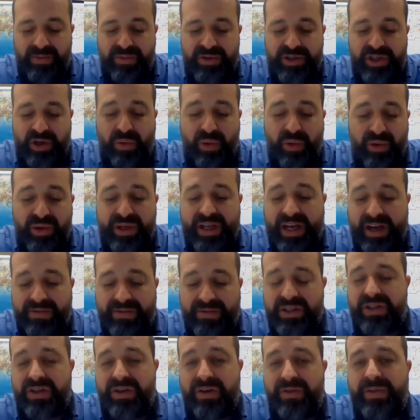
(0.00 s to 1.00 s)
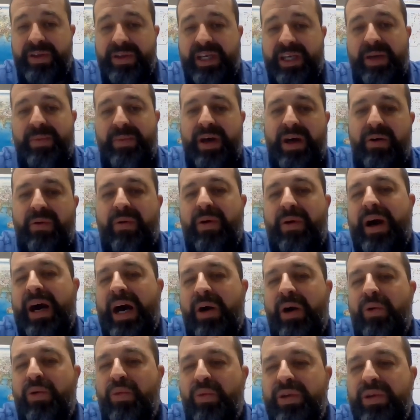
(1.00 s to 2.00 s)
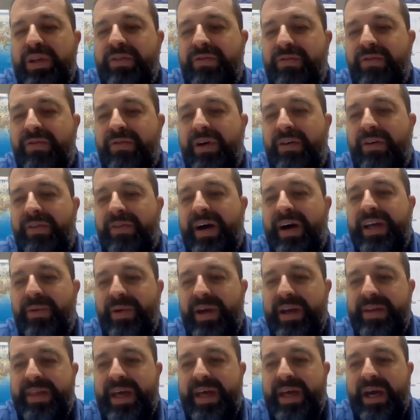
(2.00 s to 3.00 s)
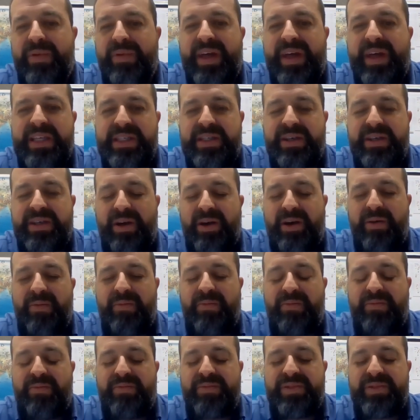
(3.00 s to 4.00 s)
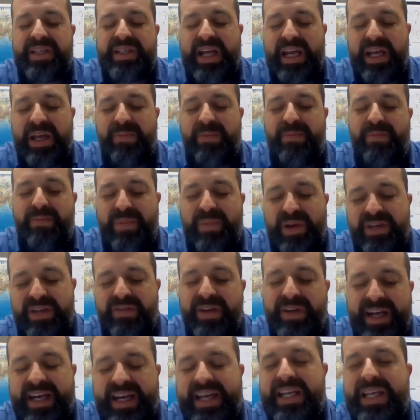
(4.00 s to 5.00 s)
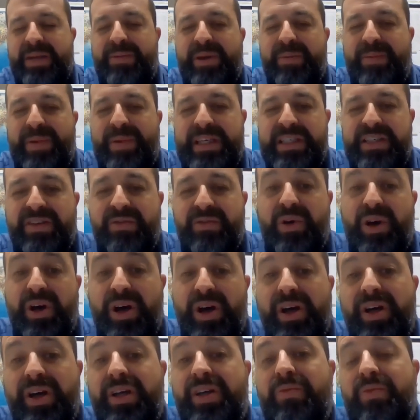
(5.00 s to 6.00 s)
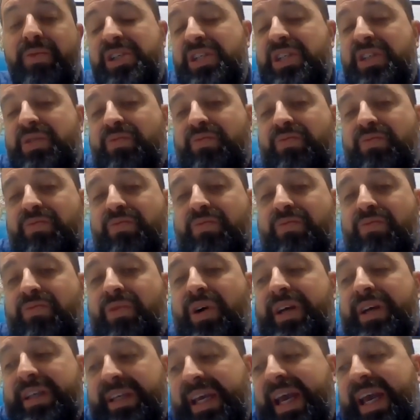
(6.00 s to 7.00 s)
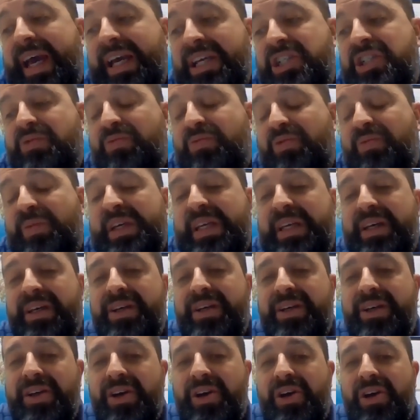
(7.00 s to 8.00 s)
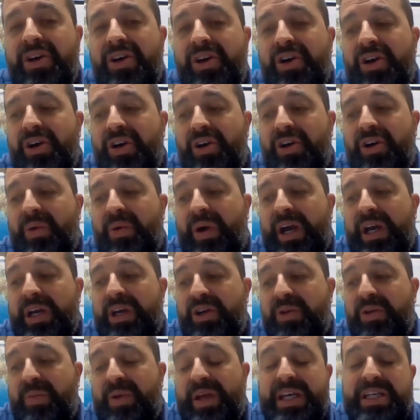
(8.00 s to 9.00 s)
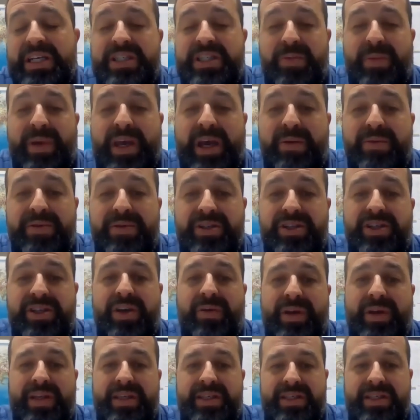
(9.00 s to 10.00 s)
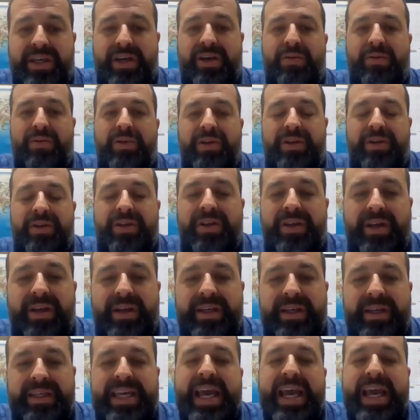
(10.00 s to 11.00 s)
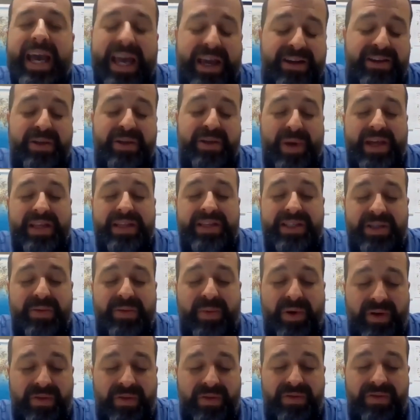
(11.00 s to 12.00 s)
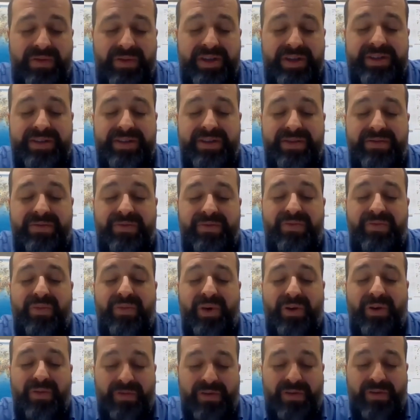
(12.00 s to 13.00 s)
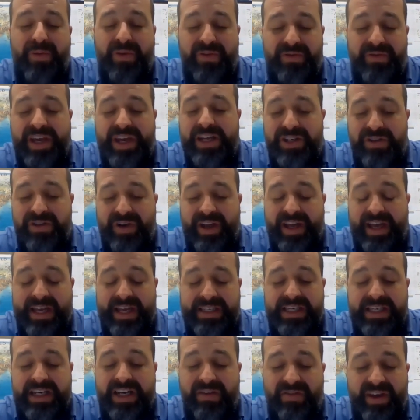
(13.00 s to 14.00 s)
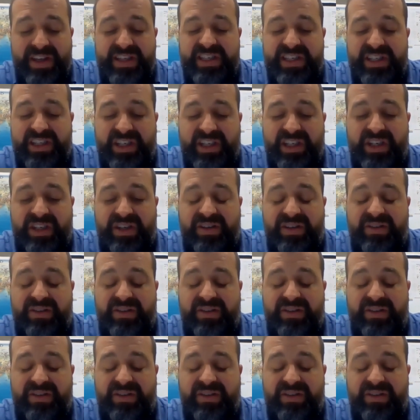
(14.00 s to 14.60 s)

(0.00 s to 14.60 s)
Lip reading: So we would have to sort of think about how we would evaluate that, but that's slightly a bit of an academic piece of work, which is why CaCHE would be quite a good place to be able to do it. So yeah, it depends upon what form of data it is, and if it's